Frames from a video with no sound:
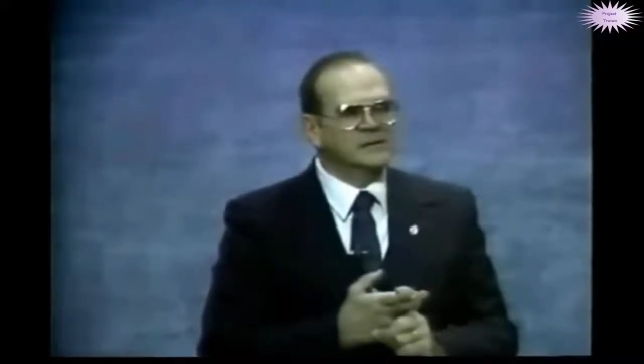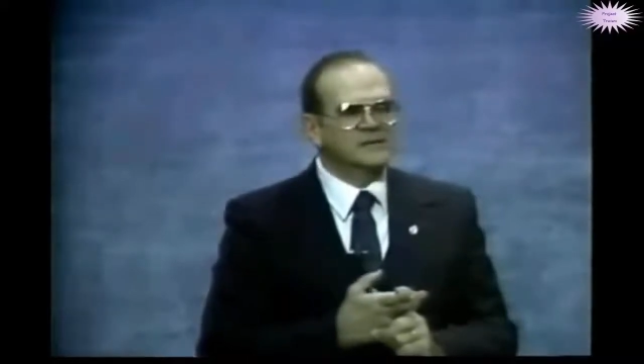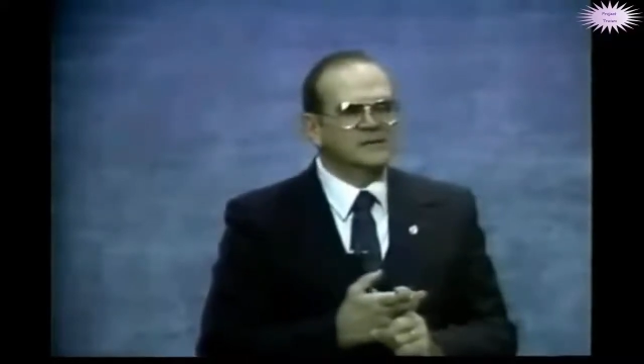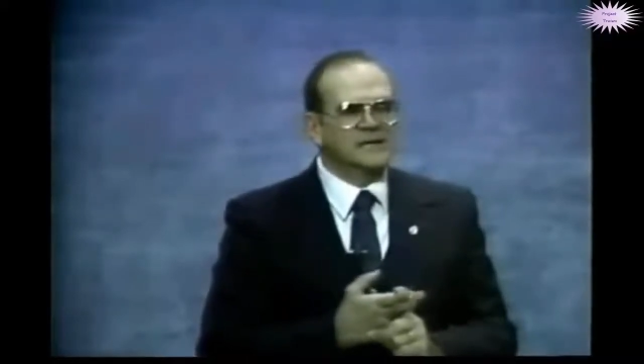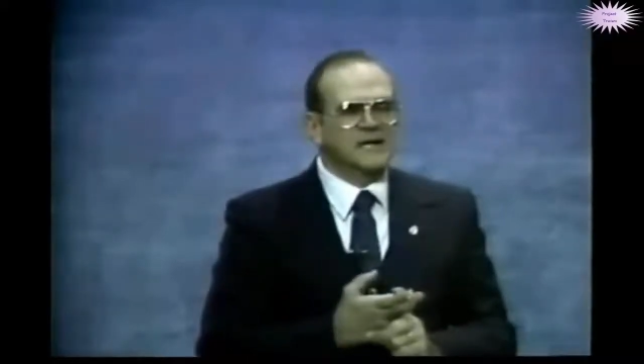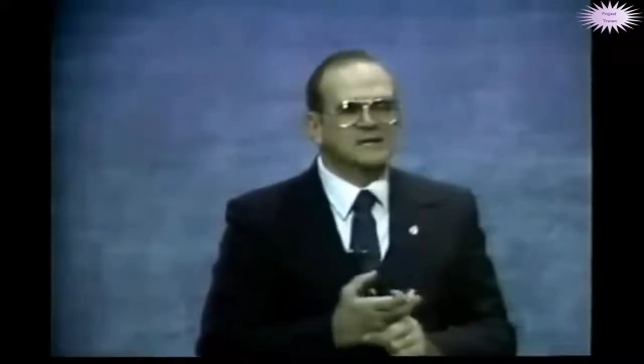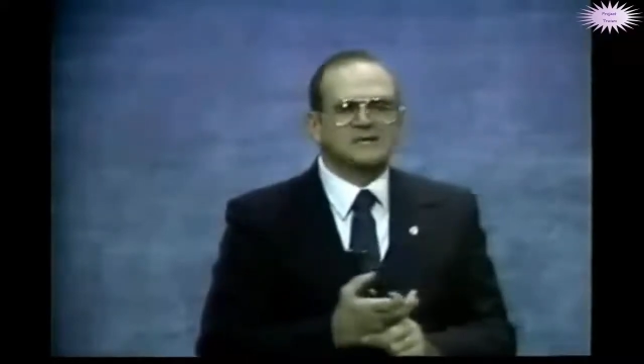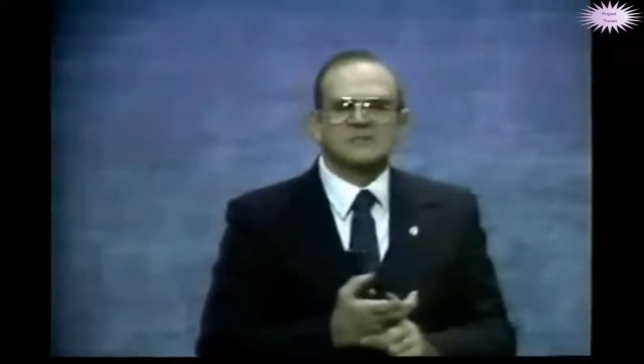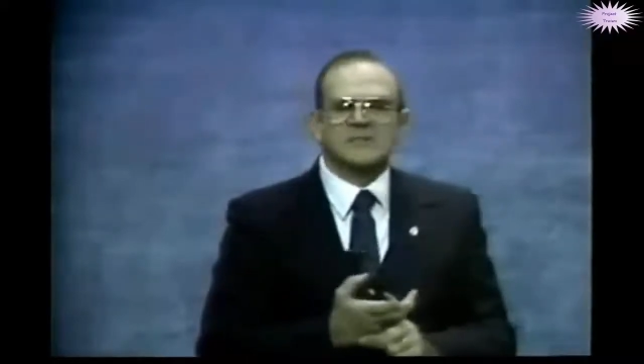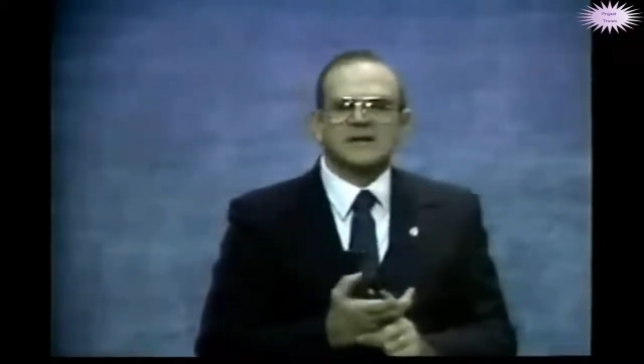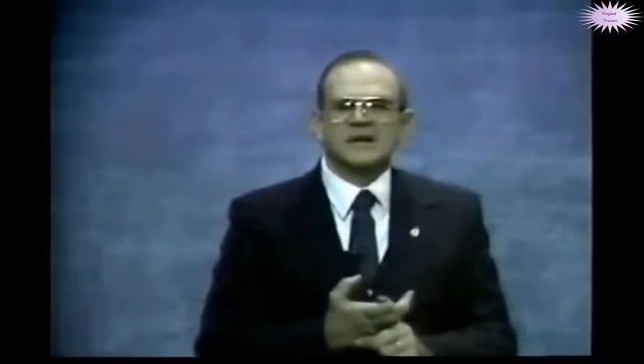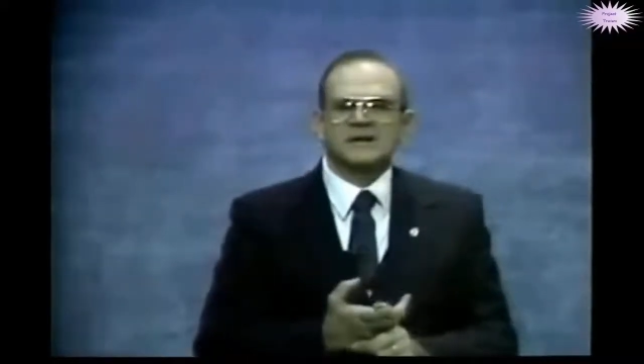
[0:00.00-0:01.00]
that has a
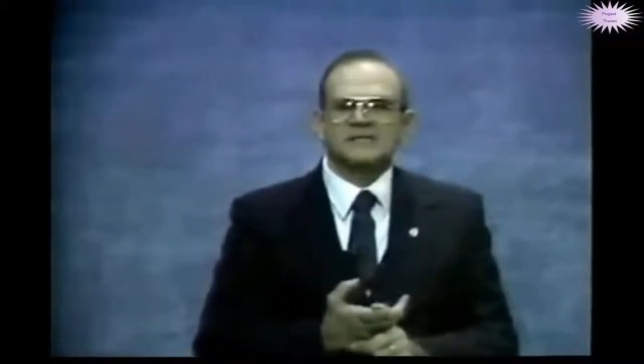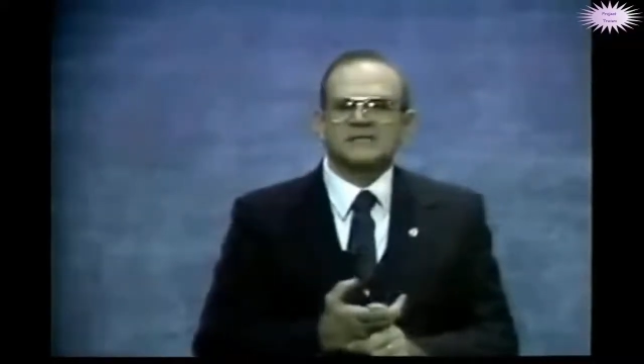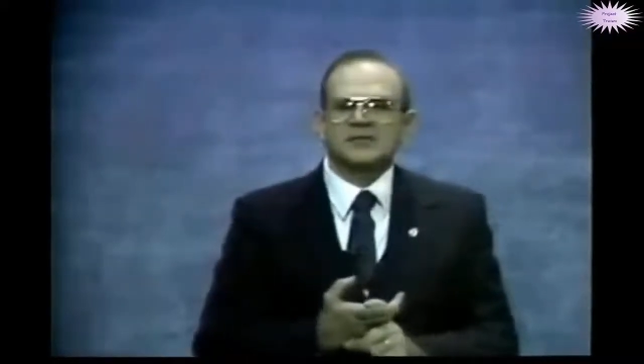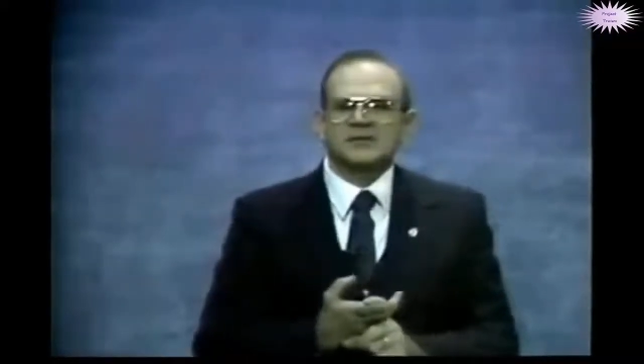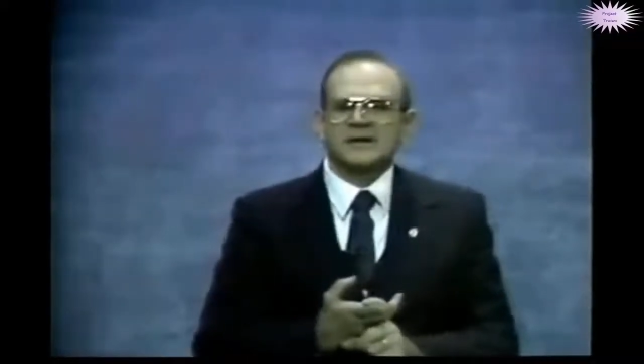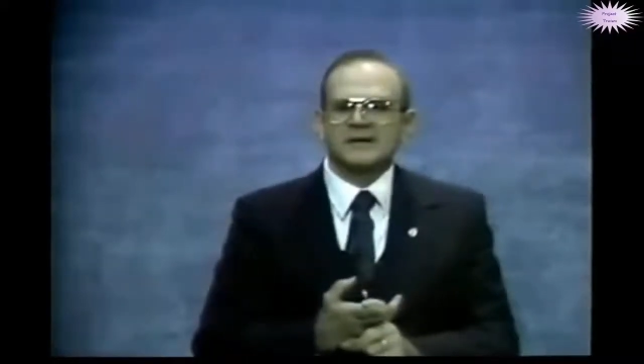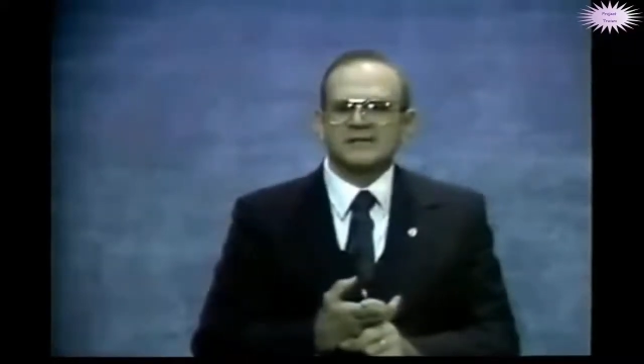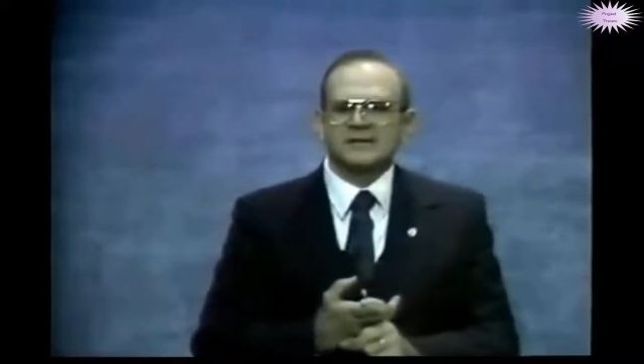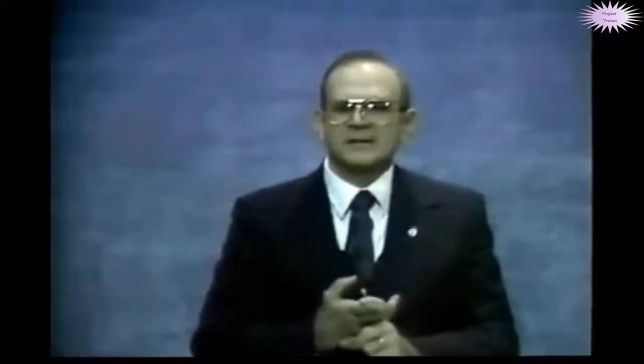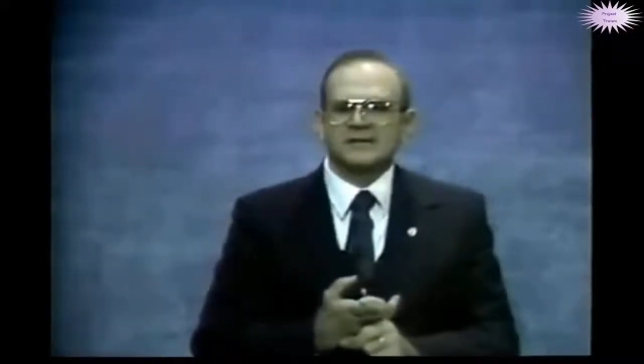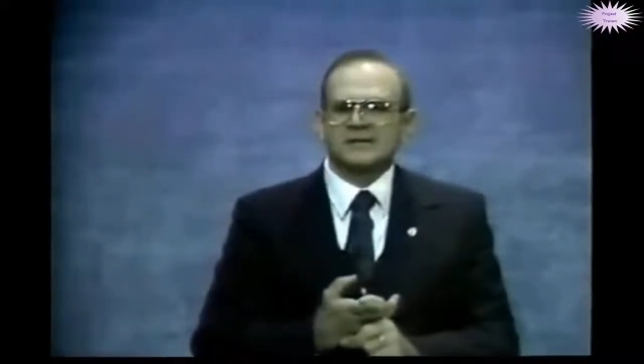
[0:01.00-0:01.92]
meaningful level